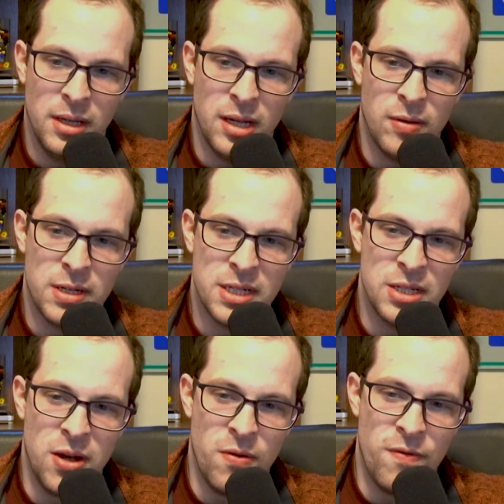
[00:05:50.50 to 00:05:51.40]
It wasn't
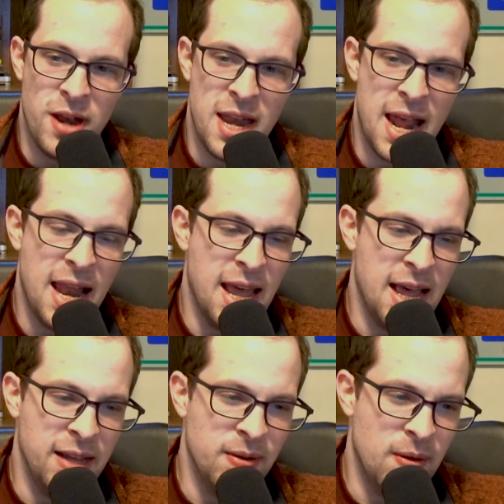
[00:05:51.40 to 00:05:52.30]
no
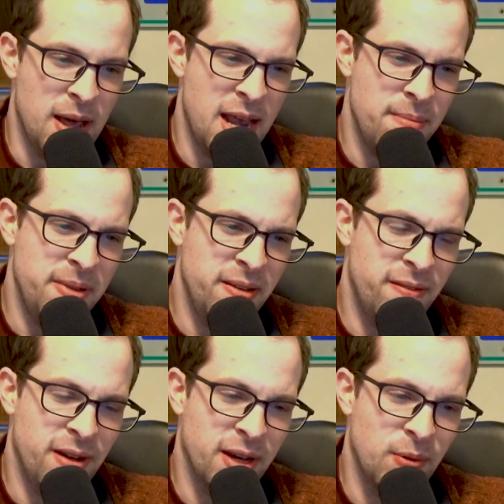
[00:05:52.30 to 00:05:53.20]
vanilla, it had to be a
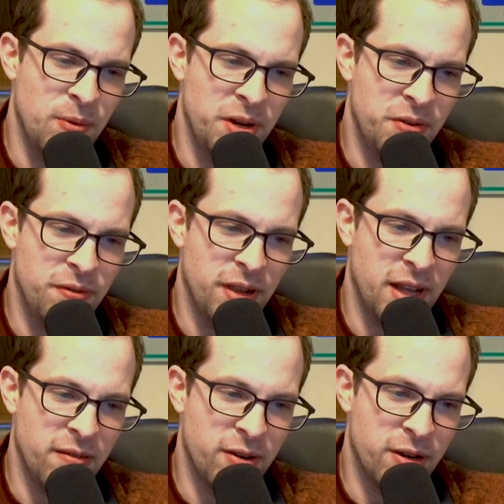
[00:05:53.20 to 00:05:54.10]
fucking weird
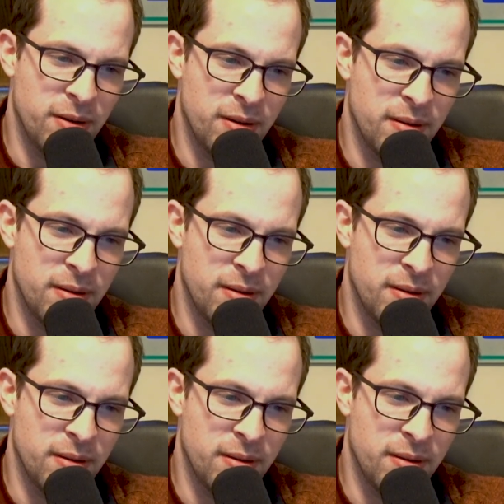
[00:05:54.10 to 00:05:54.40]
flavor.